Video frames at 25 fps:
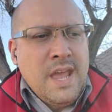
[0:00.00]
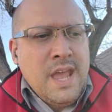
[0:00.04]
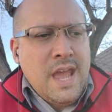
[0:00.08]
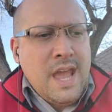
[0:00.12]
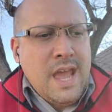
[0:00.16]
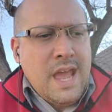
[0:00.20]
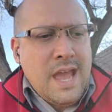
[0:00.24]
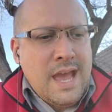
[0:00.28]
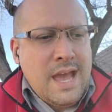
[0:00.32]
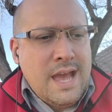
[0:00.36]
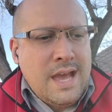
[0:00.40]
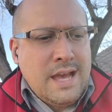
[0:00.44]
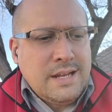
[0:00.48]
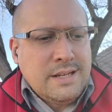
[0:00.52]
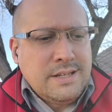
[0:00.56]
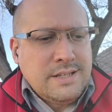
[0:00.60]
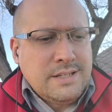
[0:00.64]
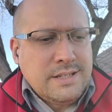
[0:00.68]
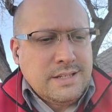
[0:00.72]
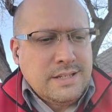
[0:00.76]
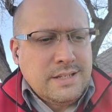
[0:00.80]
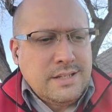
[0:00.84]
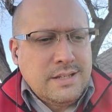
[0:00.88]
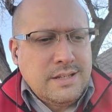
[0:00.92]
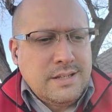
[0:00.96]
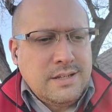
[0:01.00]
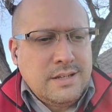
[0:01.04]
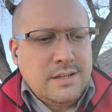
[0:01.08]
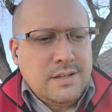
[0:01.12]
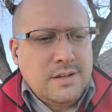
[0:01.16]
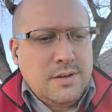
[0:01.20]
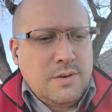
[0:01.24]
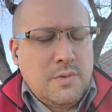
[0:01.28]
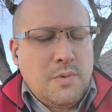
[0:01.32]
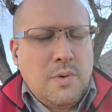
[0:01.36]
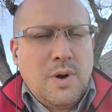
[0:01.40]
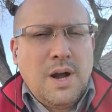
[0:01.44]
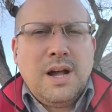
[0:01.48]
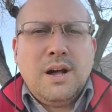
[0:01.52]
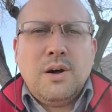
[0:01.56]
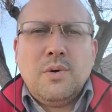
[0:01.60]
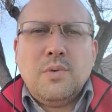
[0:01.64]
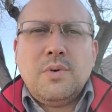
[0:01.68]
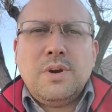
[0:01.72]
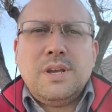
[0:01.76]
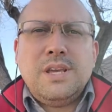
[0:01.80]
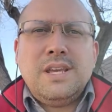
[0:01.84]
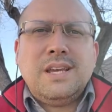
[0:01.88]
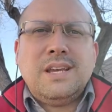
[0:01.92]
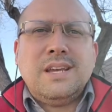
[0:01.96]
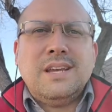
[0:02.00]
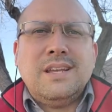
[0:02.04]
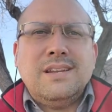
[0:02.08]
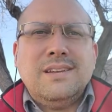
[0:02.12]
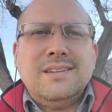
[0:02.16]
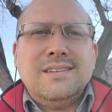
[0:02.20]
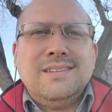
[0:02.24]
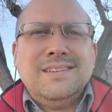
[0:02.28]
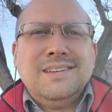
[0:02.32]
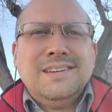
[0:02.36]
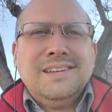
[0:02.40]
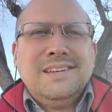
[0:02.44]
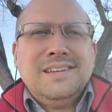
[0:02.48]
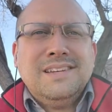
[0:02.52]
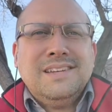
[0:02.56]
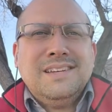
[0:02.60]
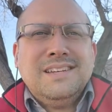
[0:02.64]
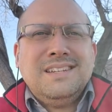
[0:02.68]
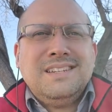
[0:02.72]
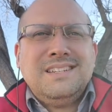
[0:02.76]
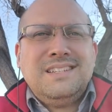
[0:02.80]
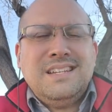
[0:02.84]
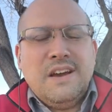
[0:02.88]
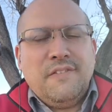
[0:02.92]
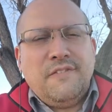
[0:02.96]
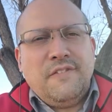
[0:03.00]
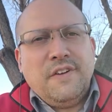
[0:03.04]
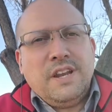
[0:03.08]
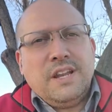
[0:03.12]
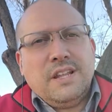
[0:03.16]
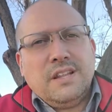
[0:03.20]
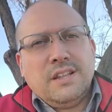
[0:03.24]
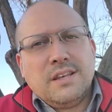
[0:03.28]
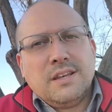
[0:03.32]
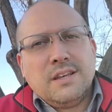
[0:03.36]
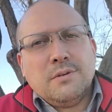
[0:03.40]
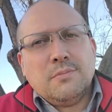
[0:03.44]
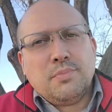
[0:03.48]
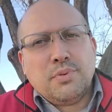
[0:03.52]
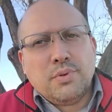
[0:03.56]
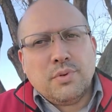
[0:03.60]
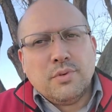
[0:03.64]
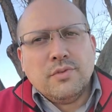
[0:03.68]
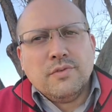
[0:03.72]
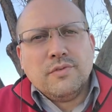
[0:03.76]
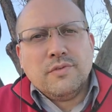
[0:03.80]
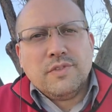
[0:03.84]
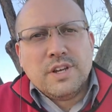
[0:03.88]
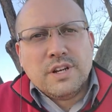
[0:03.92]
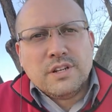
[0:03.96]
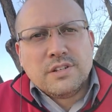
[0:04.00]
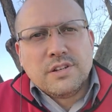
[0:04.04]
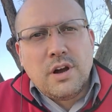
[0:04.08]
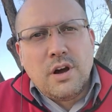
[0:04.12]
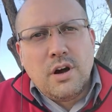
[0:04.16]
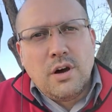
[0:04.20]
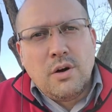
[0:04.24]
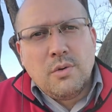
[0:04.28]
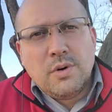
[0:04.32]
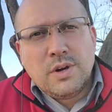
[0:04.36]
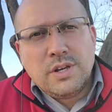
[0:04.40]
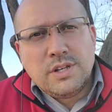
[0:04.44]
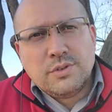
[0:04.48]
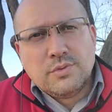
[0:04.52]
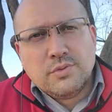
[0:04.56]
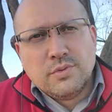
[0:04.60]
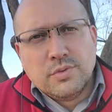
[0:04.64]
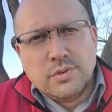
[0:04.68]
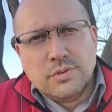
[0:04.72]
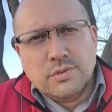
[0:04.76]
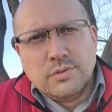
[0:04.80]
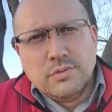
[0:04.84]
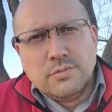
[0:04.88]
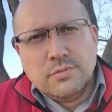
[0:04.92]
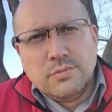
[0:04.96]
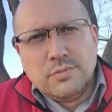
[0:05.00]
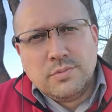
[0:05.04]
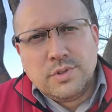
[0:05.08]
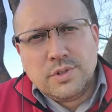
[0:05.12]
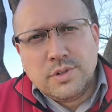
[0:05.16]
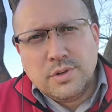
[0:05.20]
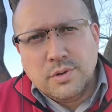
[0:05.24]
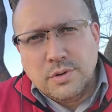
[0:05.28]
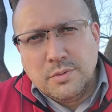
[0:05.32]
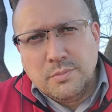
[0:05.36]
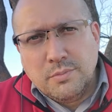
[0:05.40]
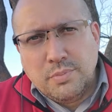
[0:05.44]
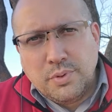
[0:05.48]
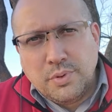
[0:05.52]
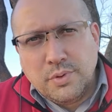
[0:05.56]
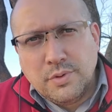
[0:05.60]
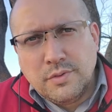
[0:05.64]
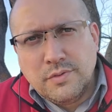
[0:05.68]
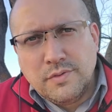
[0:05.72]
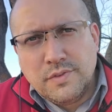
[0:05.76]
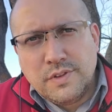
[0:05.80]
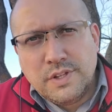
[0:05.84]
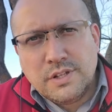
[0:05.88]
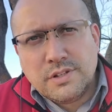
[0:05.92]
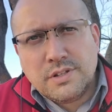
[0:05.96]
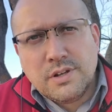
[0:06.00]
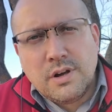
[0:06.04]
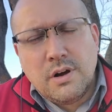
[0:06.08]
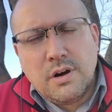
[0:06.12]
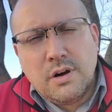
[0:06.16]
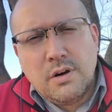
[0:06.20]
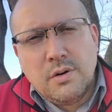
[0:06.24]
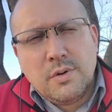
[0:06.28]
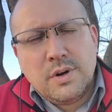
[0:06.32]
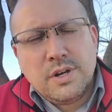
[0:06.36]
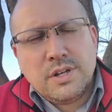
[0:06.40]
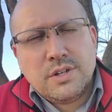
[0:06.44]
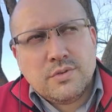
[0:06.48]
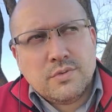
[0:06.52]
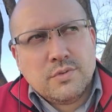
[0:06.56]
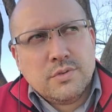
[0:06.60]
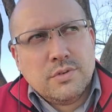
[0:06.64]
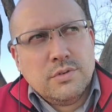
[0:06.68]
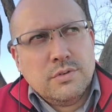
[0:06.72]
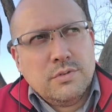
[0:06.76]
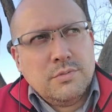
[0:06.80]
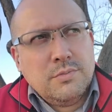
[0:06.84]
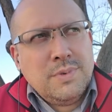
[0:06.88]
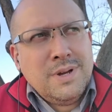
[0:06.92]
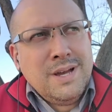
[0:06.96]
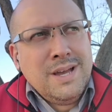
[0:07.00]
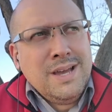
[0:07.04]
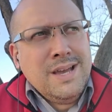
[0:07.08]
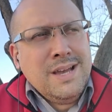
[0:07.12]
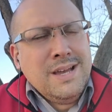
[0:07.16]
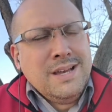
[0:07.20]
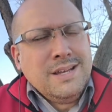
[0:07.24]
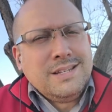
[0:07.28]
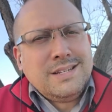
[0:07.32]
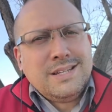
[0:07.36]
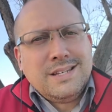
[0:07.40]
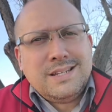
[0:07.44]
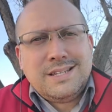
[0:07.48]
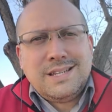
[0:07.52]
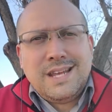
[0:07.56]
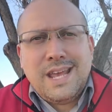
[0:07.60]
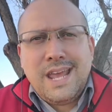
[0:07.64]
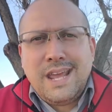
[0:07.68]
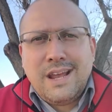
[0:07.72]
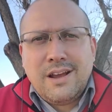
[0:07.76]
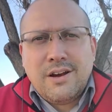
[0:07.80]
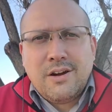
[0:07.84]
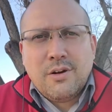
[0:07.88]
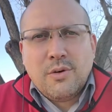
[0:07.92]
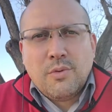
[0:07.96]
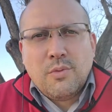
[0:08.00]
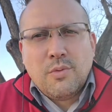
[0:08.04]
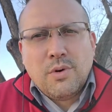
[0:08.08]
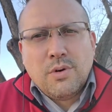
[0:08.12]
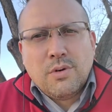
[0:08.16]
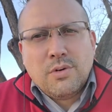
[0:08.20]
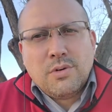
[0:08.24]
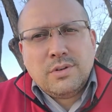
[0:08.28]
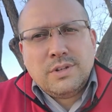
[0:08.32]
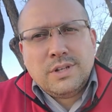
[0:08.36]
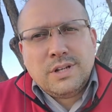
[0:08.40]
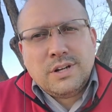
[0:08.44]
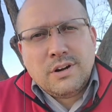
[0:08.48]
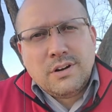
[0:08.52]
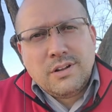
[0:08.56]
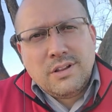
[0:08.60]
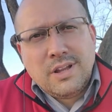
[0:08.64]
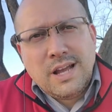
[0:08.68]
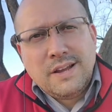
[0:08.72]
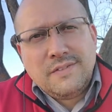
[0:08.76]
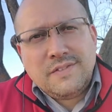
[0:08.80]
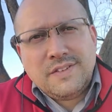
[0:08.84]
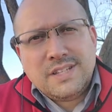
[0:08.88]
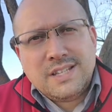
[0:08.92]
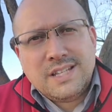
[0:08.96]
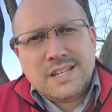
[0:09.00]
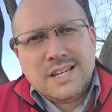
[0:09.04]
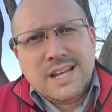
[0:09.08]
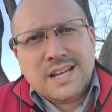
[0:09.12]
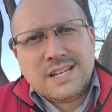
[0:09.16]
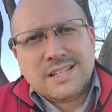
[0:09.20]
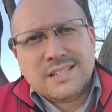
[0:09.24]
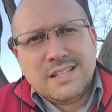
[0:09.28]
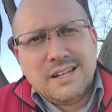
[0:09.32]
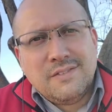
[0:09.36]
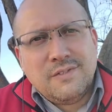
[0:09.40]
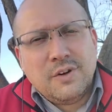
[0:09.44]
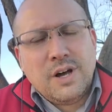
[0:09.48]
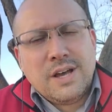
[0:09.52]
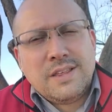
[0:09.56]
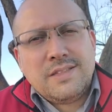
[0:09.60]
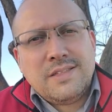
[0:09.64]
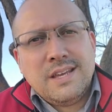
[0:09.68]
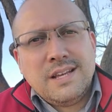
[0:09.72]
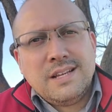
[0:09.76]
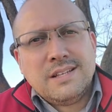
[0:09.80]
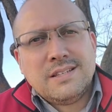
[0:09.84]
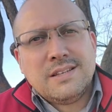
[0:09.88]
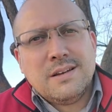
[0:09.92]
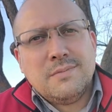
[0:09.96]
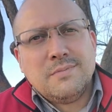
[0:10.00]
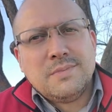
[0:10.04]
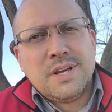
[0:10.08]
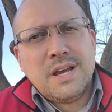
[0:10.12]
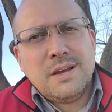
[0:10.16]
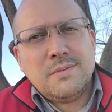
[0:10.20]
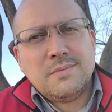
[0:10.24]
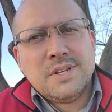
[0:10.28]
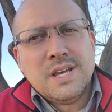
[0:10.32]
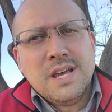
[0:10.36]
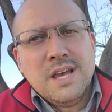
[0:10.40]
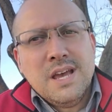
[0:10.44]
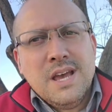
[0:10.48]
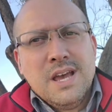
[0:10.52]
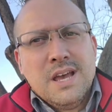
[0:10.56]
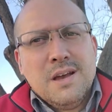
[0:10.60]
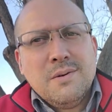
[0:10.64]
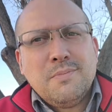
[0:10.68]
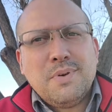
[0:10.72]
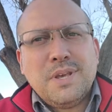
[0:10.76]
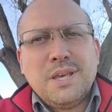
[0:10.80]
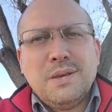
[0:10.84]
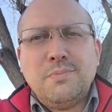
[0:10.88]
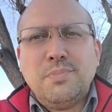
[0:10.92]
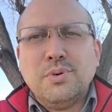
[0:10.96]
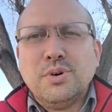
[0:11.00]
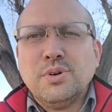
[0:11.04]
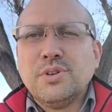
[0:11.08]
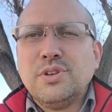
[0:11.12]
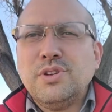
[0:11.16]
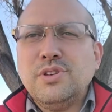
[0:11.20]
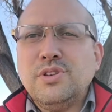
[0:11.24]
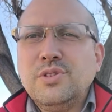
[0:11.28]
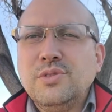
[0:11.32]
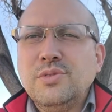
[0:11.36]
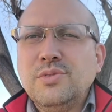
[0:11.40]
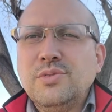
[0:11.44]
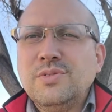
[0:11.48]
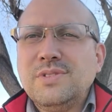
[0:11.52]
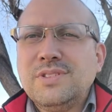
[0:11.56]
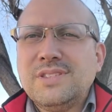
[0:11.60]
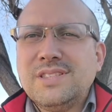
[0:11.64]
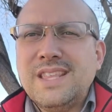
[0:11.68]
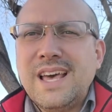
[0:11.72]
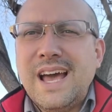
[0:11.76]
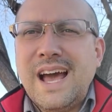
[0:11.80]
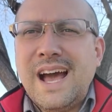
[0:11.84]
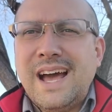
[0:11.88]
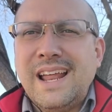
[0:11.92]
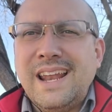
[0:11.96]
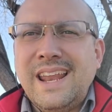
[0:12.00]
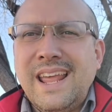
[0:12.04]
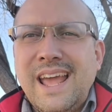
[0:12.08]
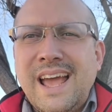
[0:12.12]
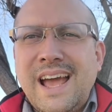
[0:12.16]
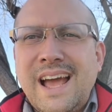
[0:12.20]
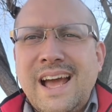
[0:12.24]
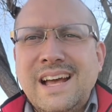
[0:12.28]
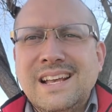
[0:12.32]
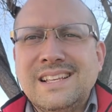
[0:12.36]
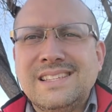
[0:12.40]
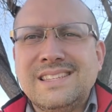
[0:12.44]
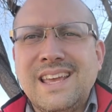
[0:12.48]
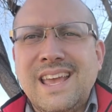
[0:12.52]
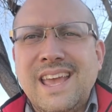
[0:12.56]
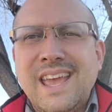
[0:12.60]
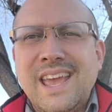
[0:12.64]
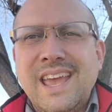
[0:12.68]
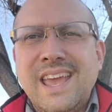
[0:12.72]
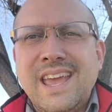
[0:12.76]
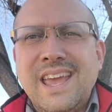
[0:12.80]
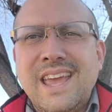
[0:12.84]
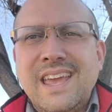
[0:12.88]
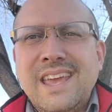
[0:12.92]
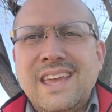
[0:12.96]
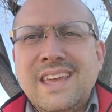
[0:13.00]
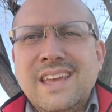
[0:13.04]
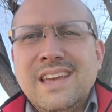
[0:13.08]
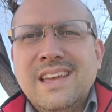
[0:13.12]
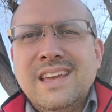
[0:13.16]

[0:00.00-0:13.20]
And while we can definitely improve, there's always room to improve. There's always room to take our world and our life to the next level. I think sometimes people use that as a